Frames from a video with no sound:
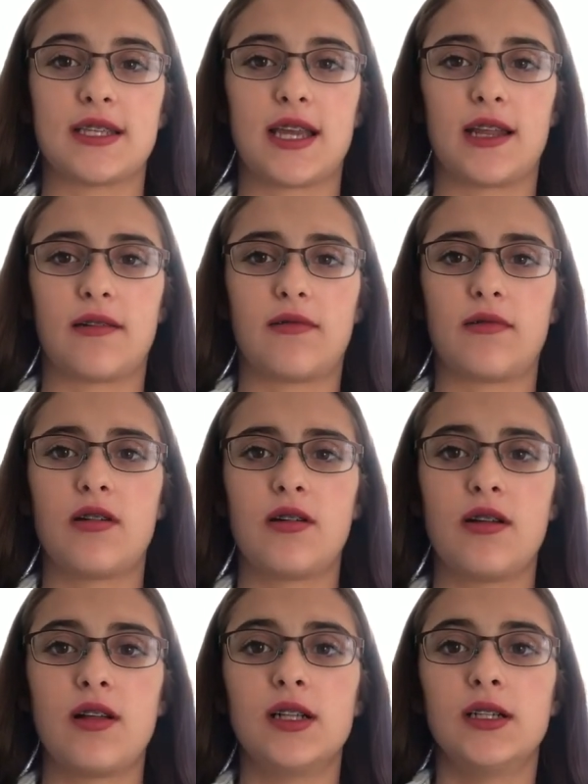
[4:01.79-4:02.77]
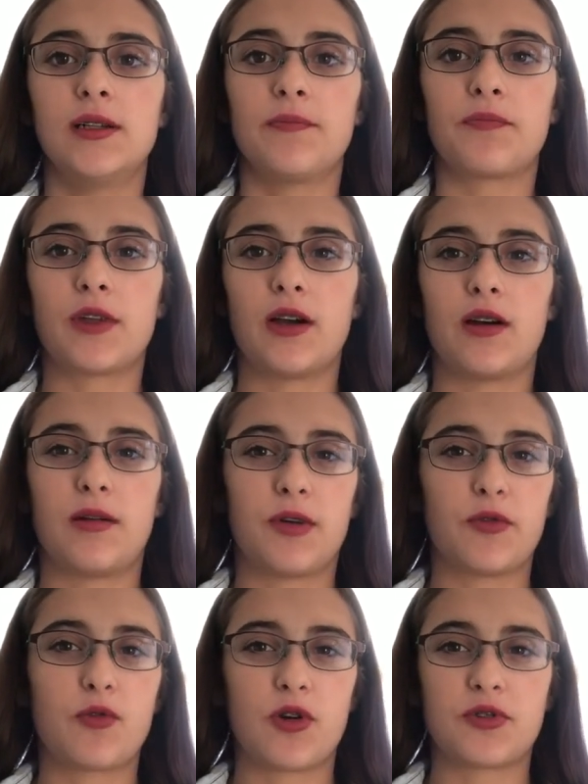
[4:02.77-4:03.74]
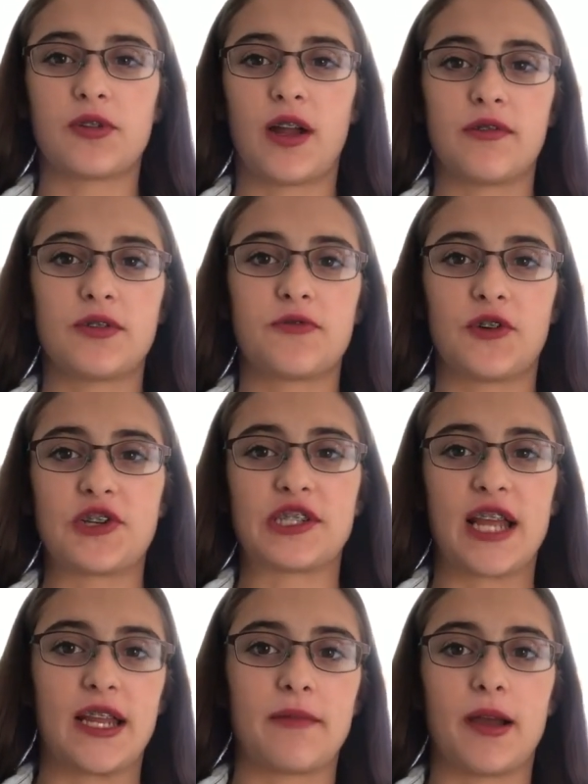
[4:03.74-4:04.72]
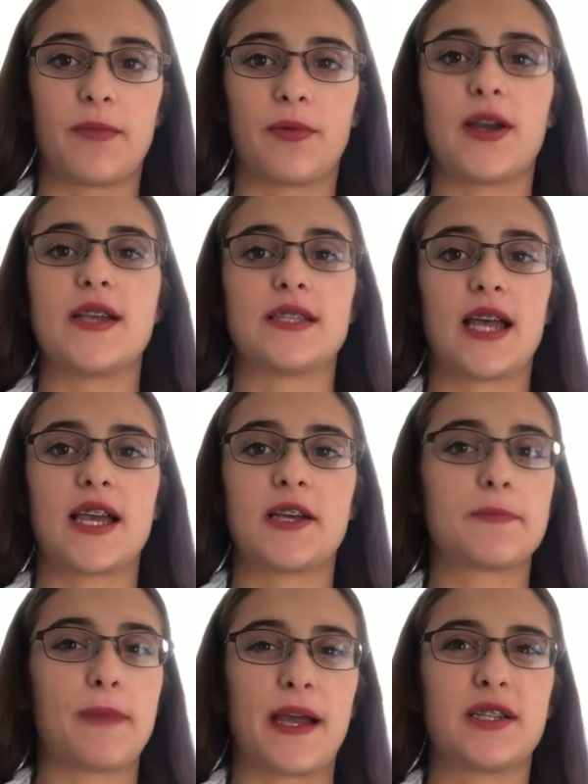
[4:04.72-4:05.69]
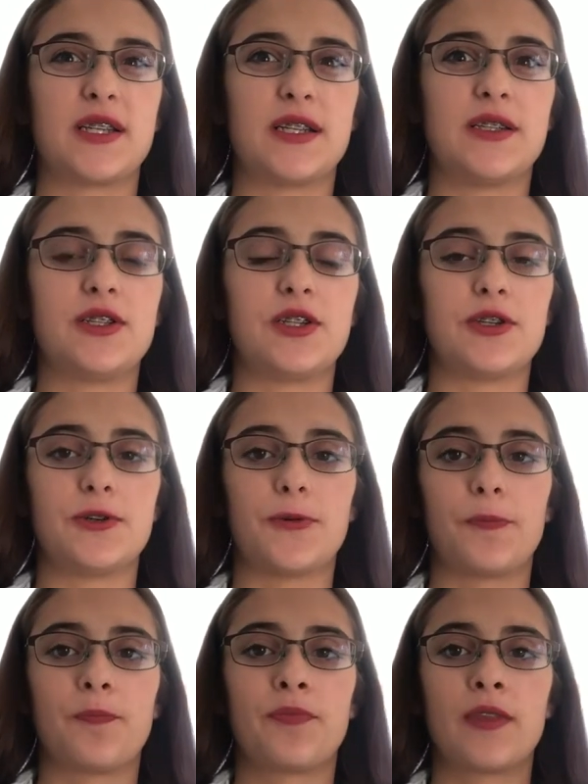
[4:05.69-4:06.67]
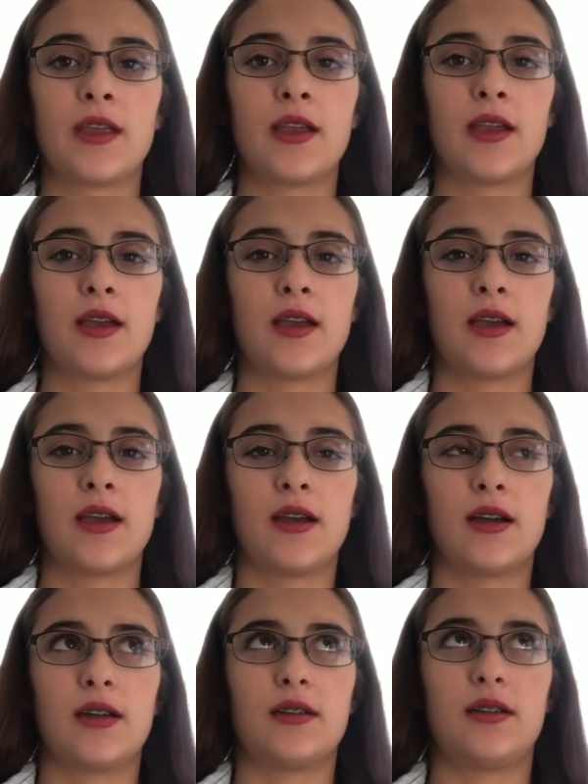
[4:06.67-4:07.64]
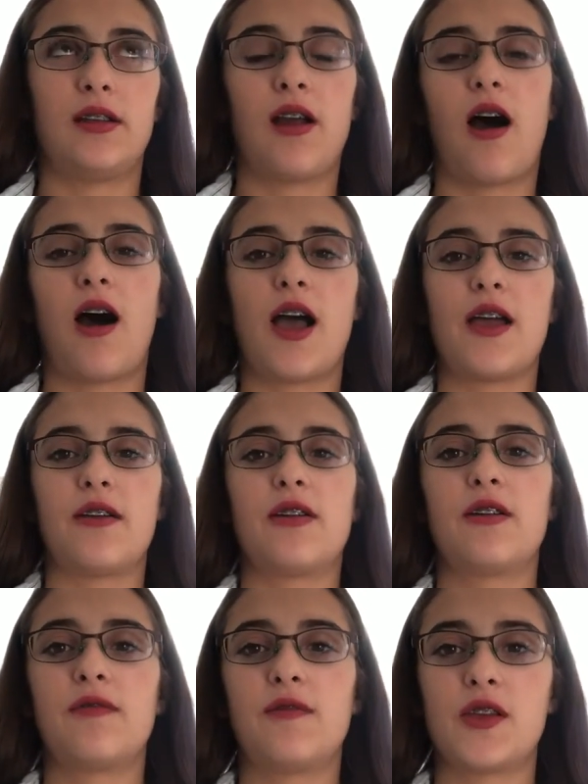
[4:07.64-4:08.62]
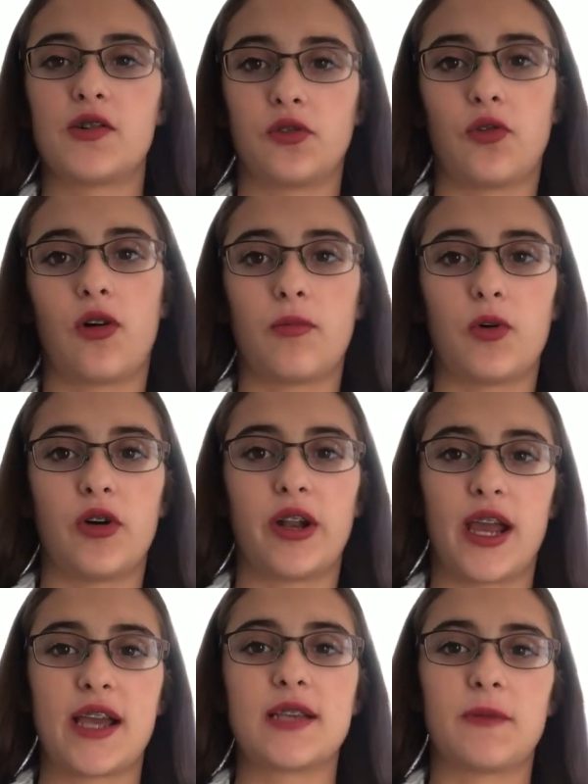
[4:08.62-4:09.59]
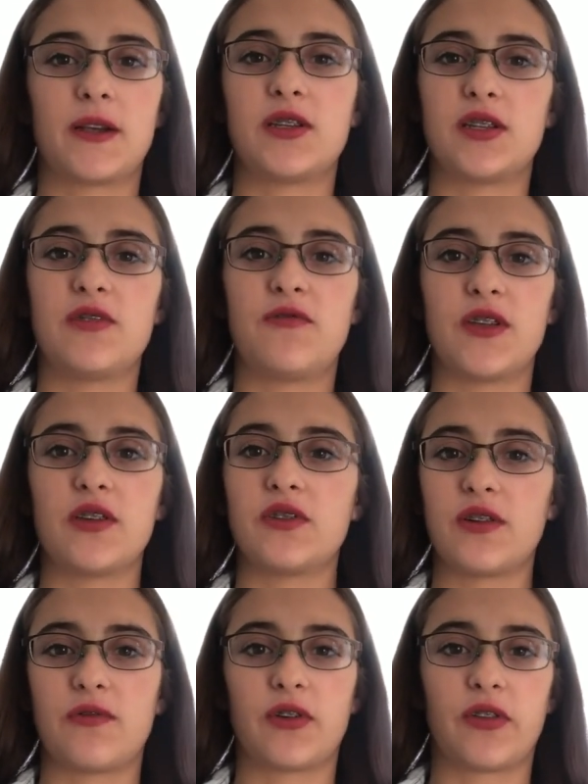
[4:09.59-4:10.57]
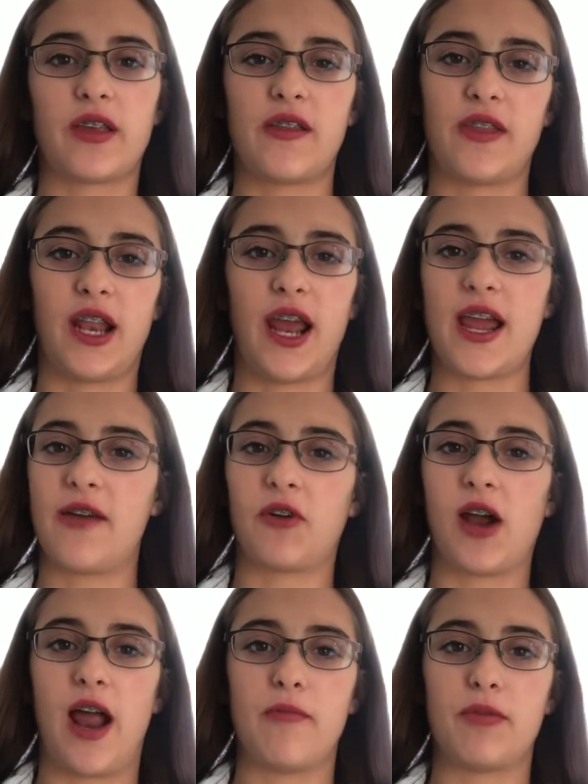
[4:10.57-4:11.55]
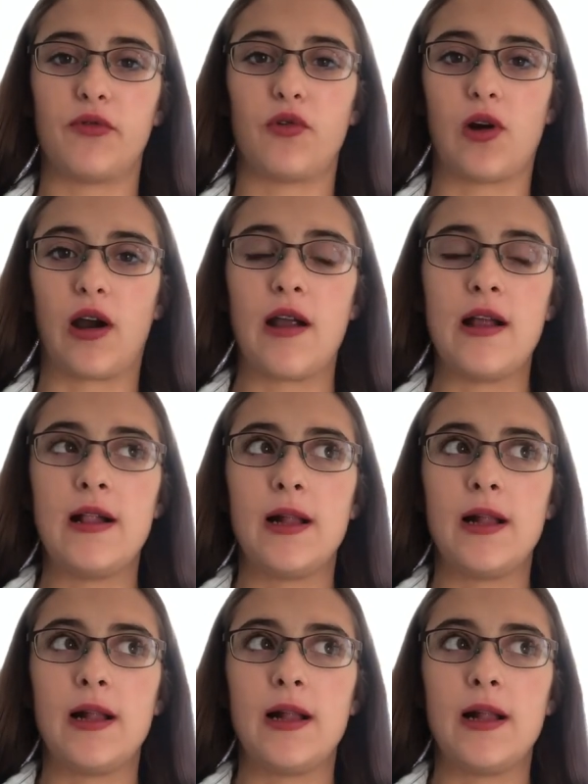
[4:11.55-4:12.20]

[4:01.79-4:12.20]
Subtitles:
And of course, when I was first getting my brace, I expected to not feel normal, and I expected to feel differently than I ever had before,